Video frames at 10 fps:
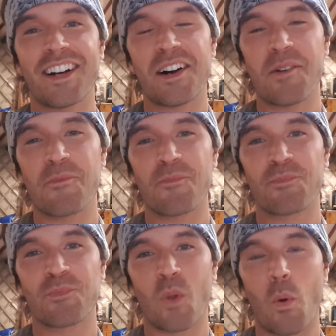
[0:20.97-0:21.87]
Um,
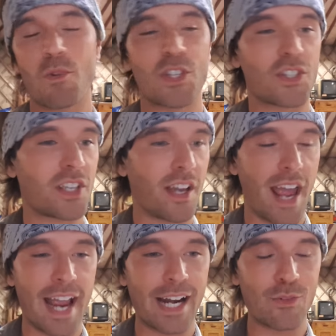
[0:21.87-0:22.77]
we were just
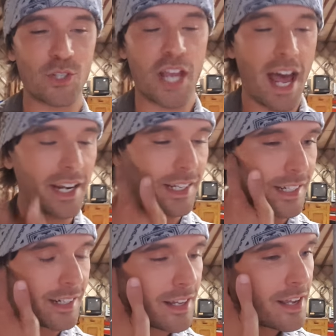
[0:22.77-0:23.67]
hanging out and chatting
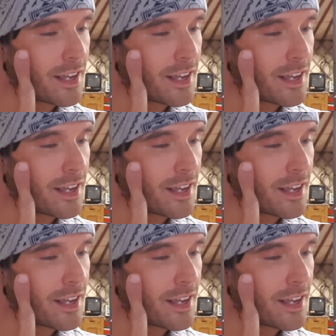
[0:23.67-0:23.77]
and